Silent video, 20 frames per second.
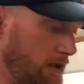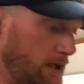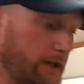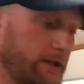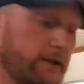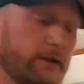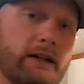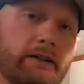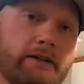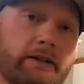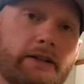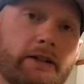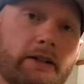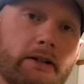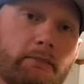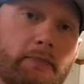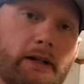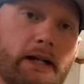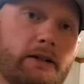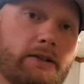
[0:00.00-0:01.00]
do have a dump
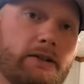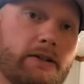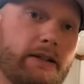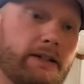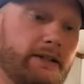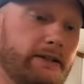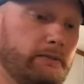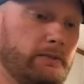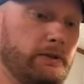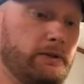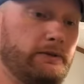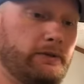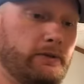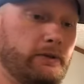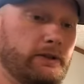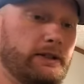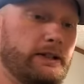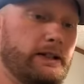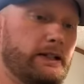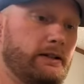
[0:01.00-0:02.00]
pouch. It is a Blue Force
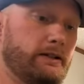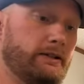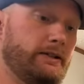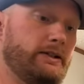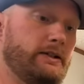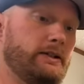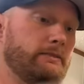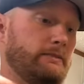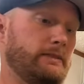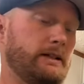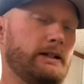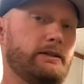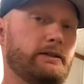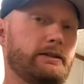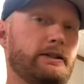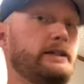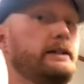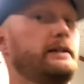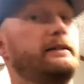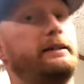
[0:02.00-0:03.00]
gear dump pouch.
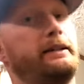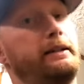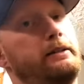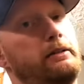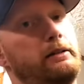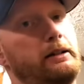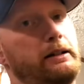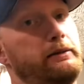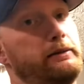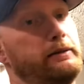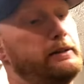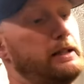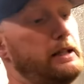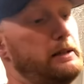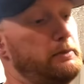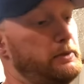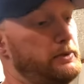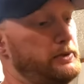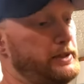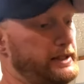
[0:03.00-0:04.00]
Yes, I do have a
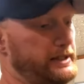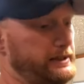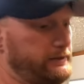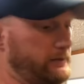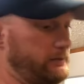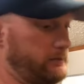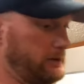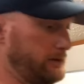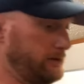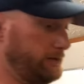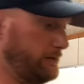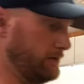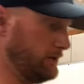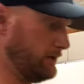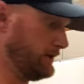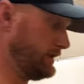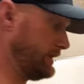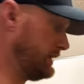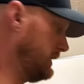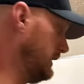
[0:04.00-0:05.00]
couple of things from Blue
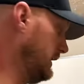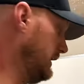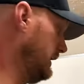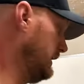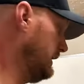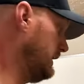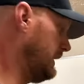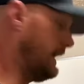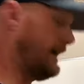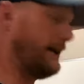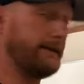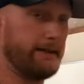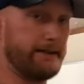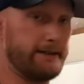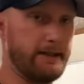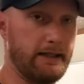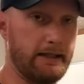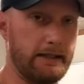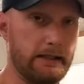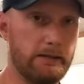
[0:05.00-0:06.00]
Force. At the
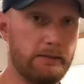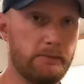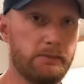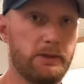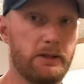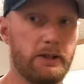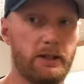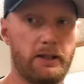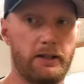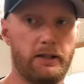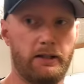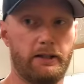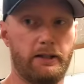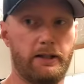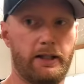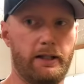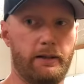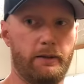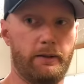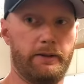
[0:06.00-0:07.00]
time,
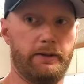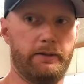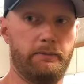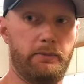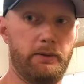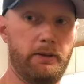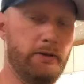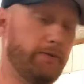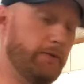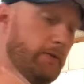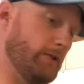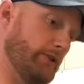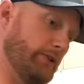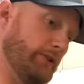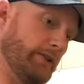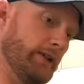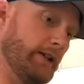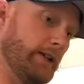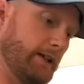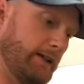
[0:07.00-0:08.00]
it was Blue Force or
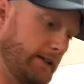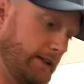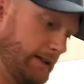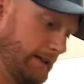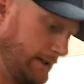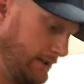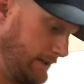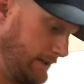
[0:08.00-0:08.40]
nothing.